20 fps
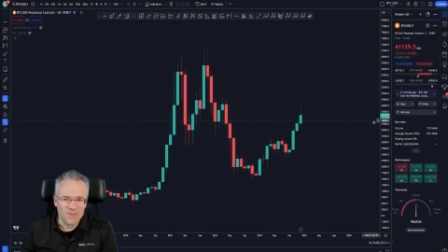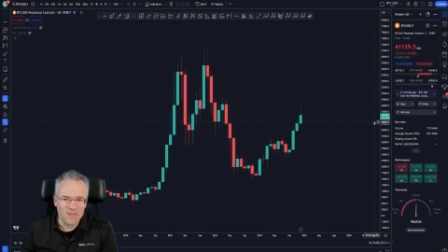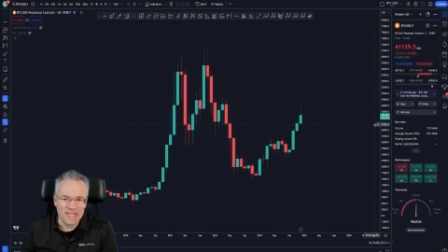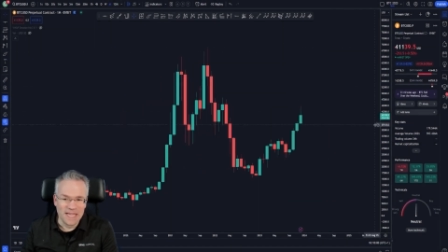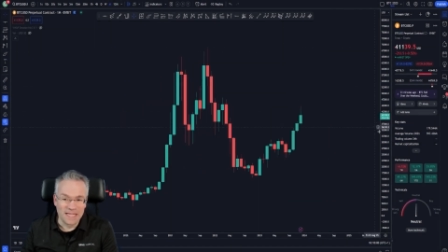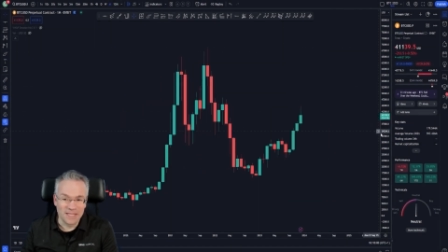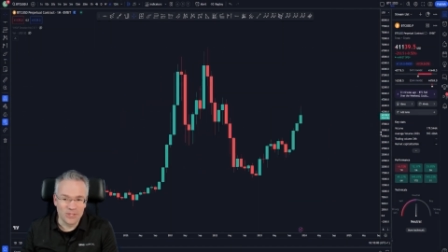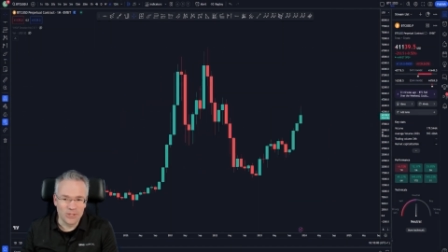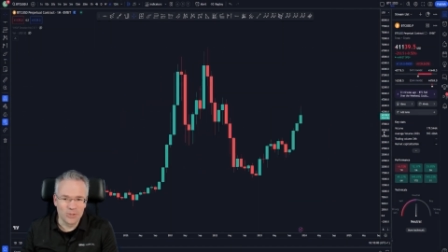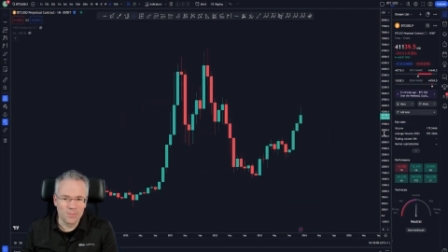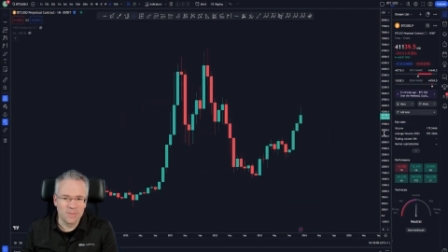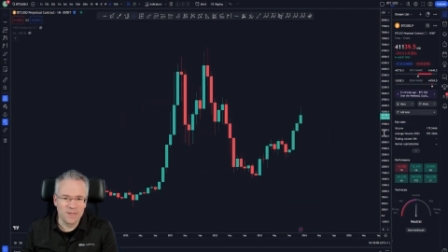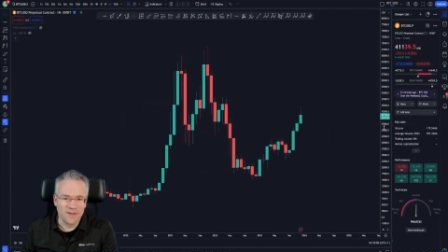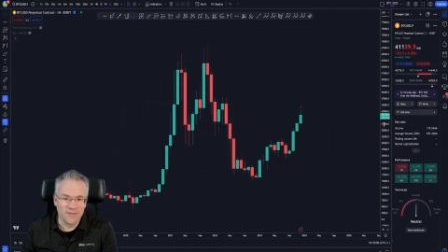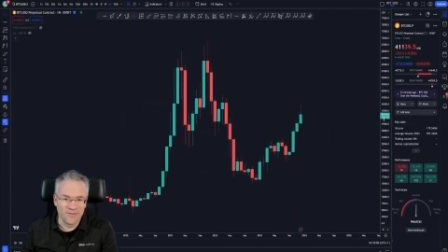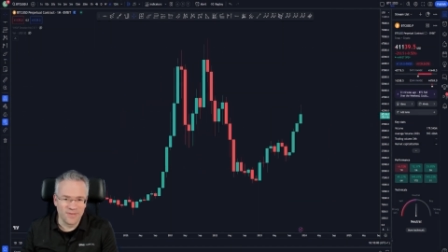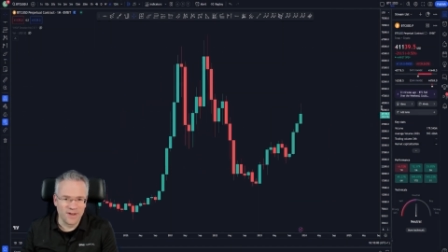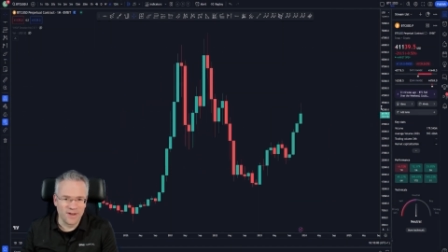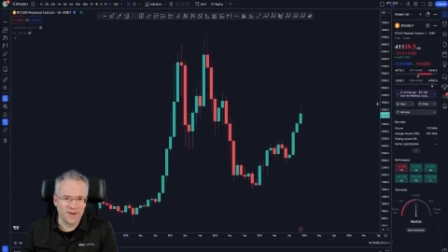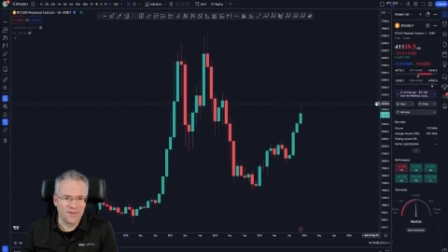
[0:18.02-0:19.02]
that should be a
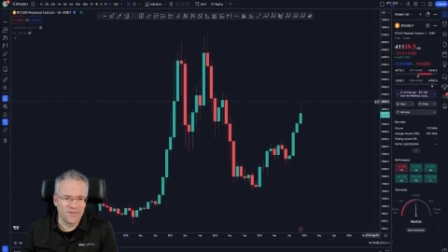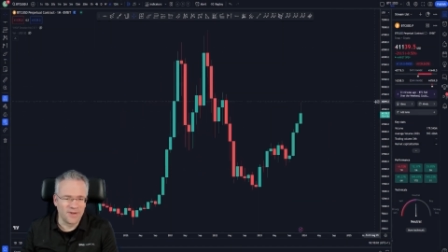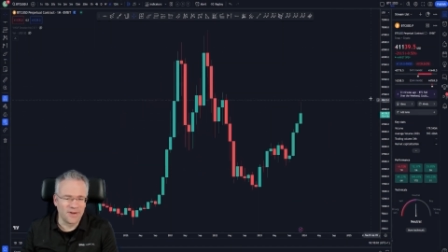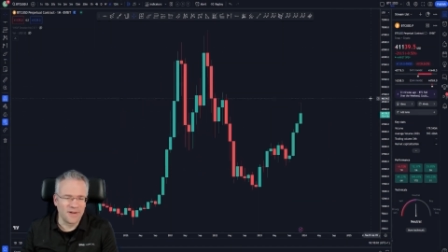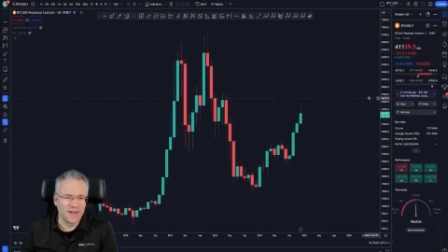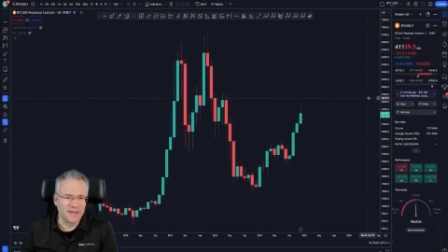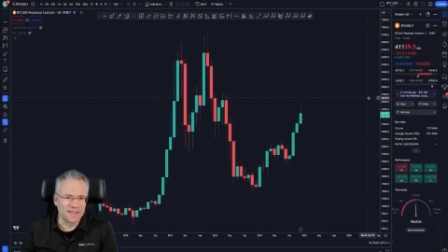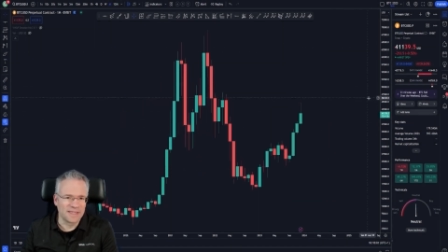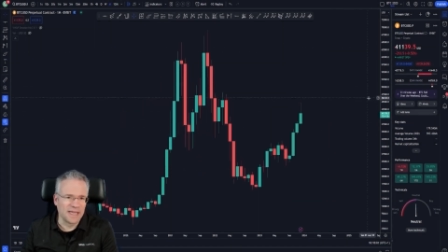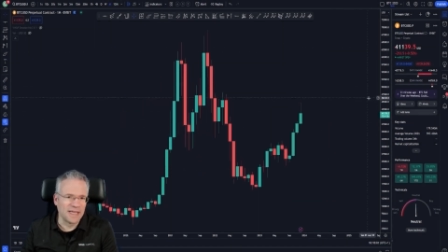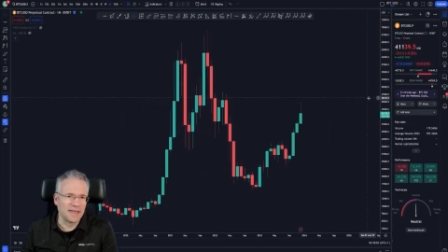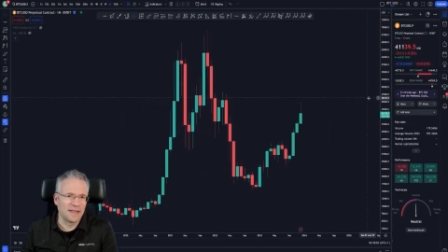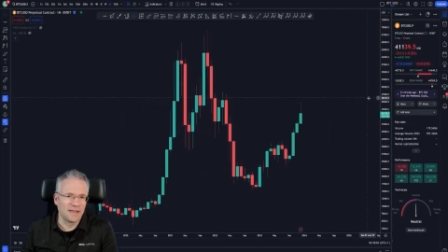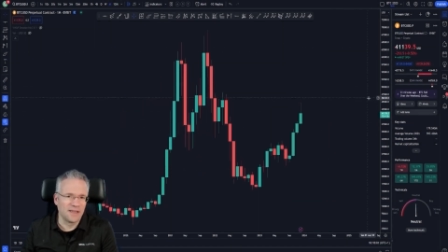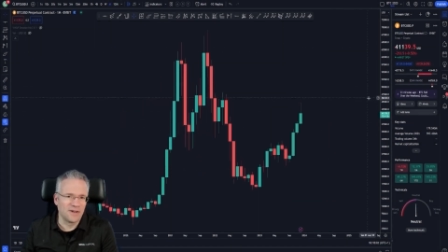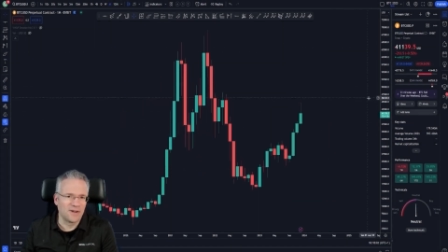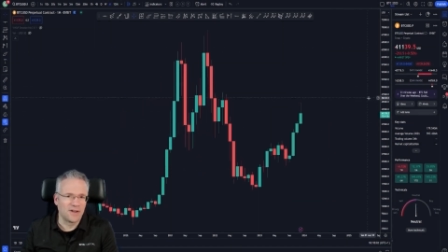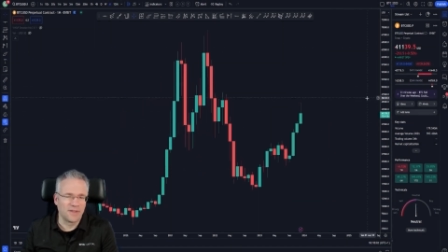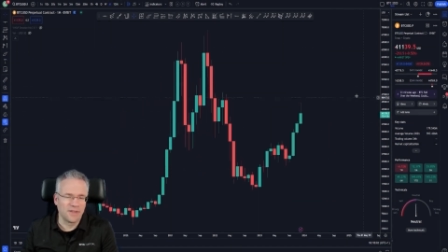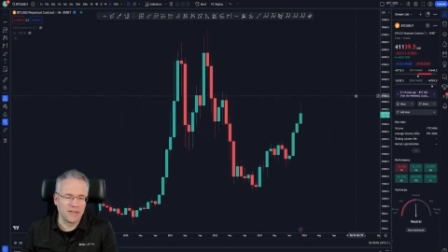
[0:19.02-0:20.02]
very, very exciting
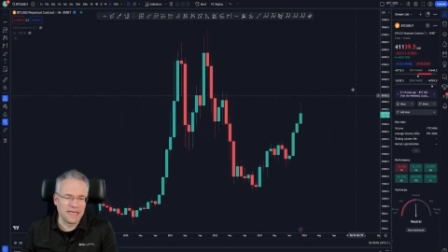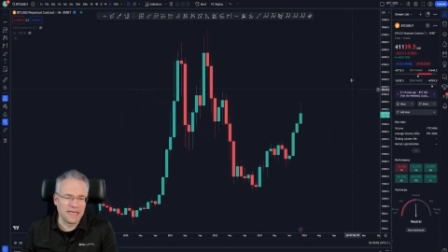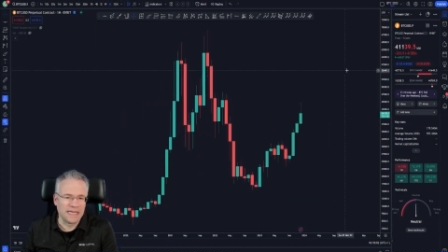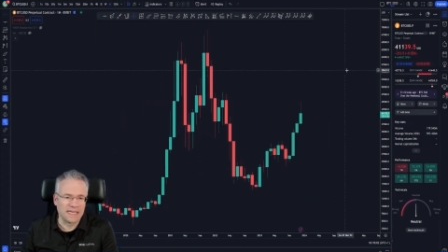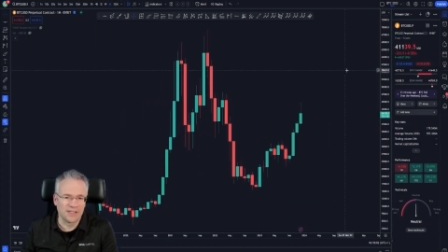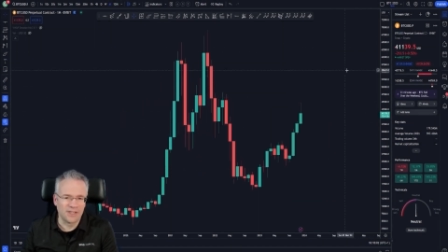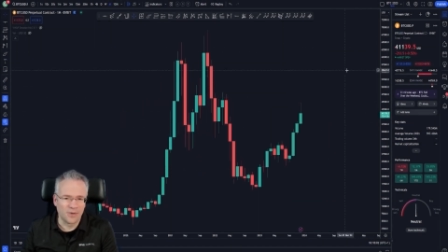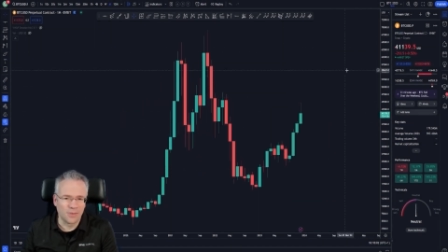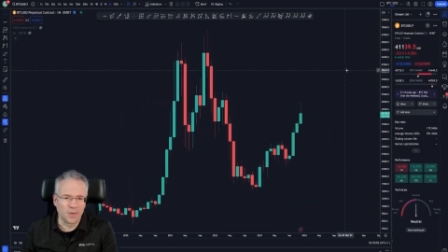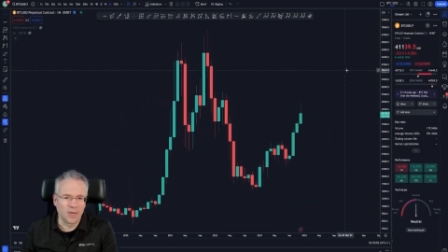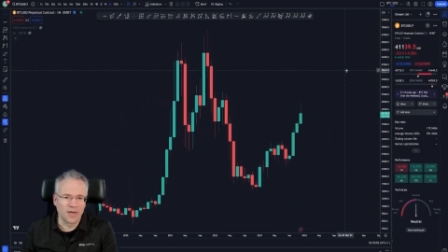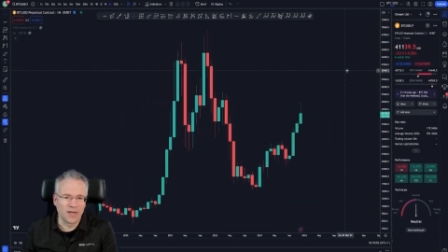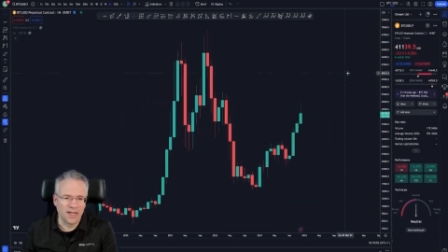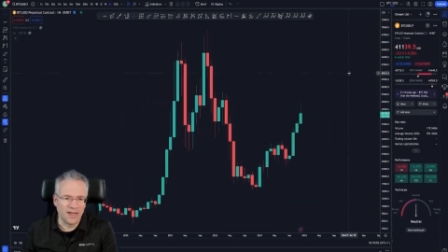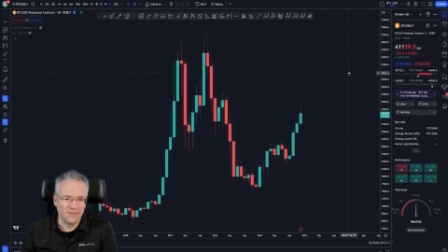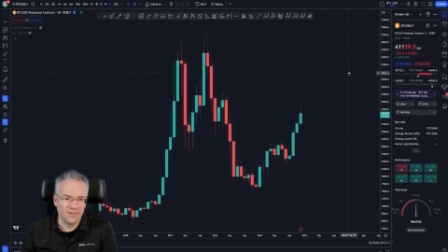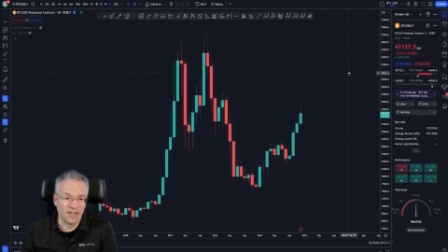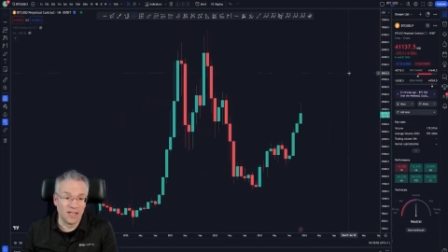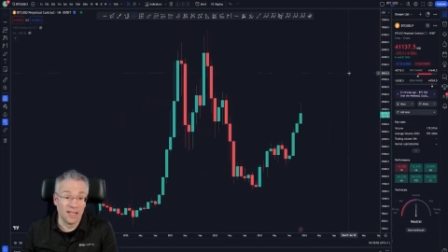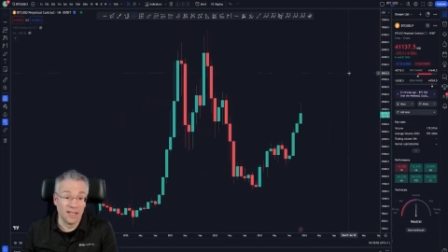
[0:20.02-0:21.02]
year. I think next year we're going to
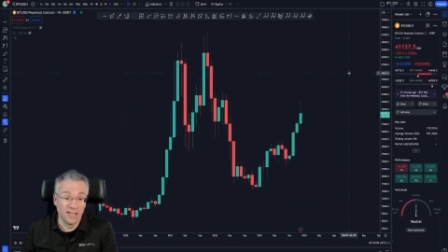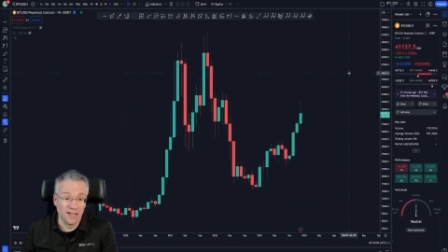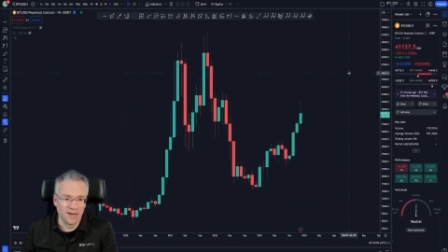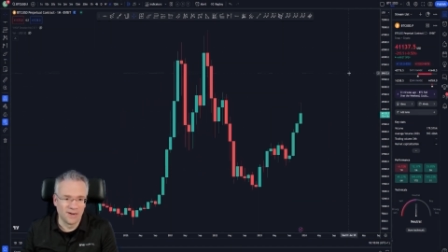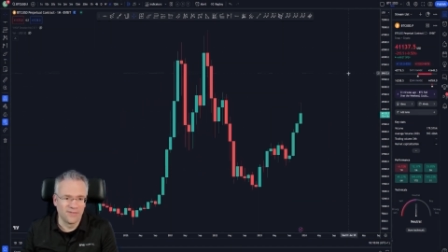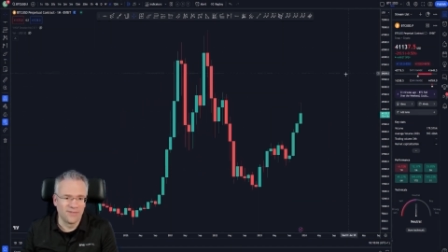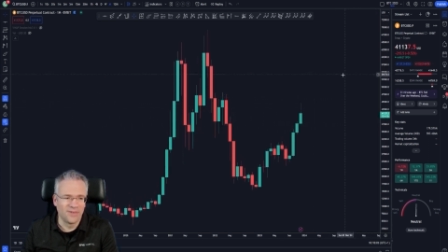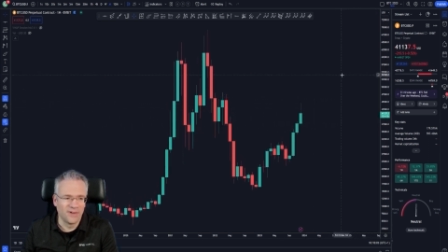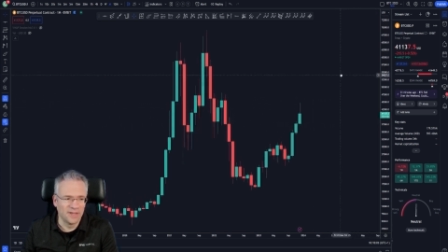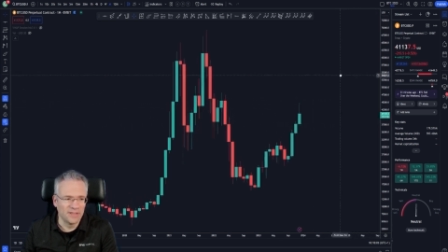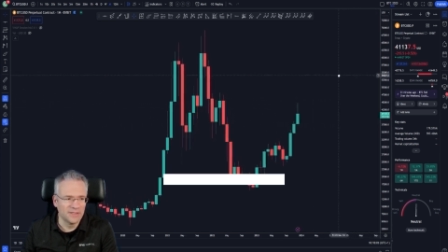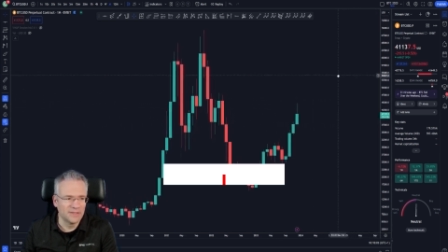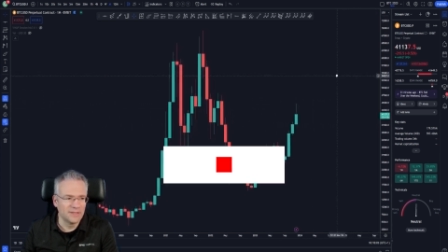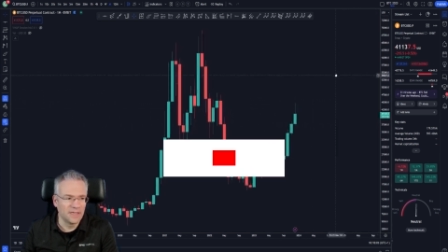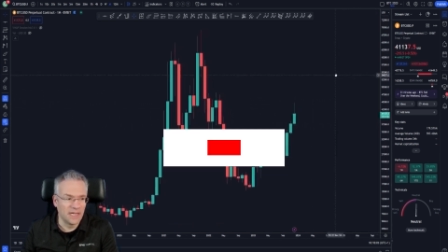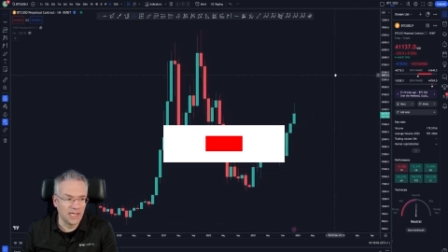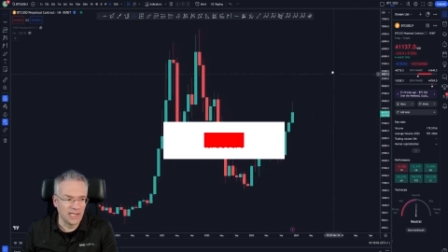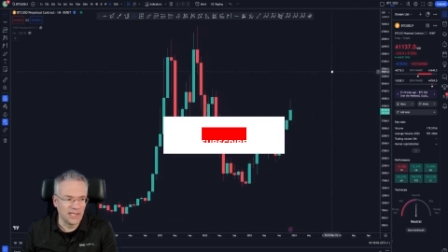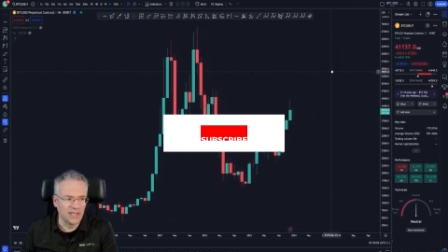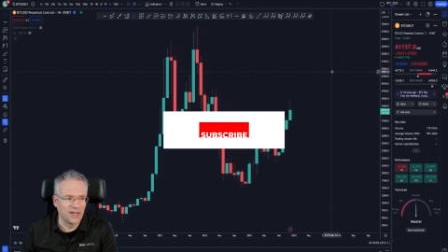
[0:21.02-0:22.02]
have a lot of fun,
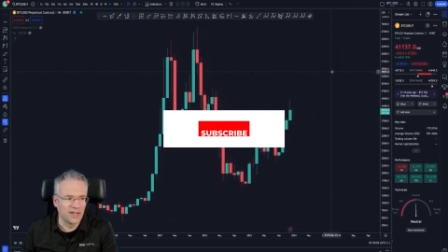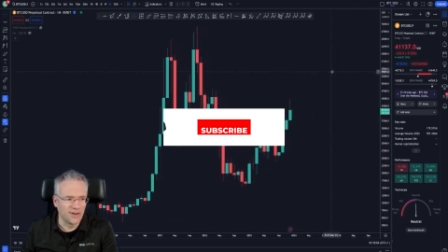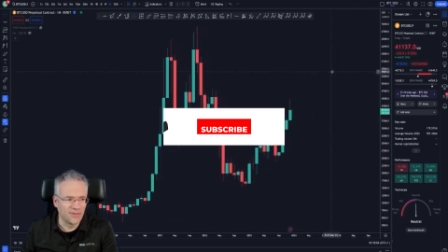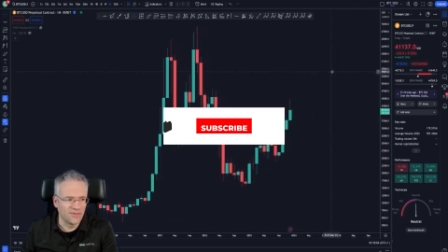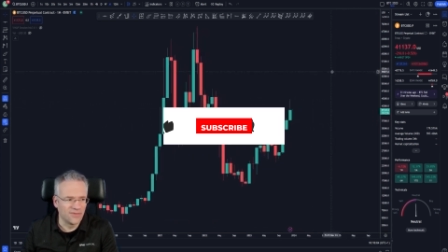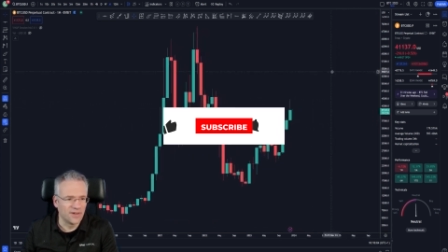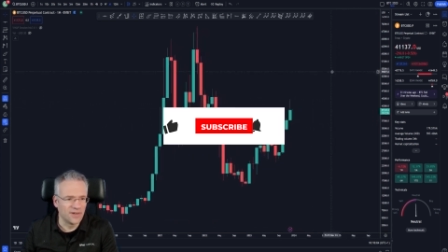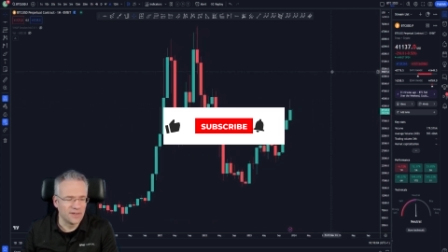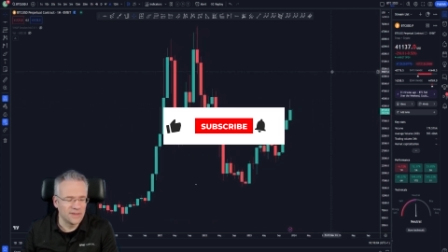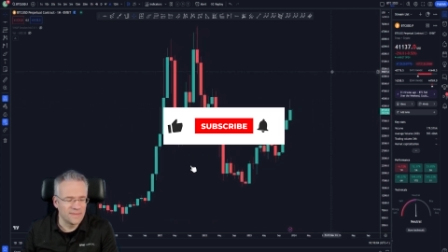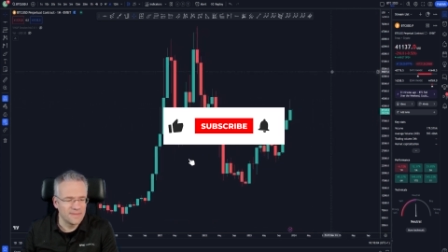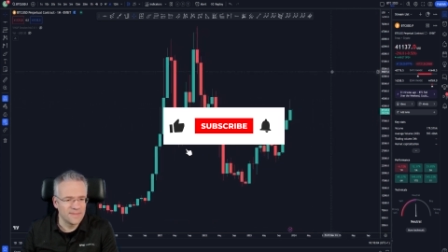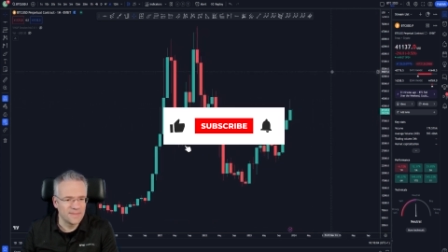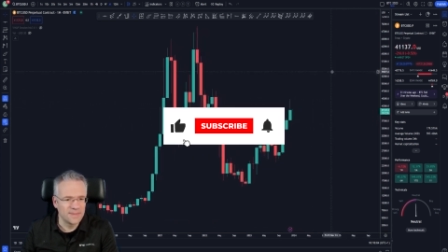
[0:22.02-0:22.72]
a lot of fun.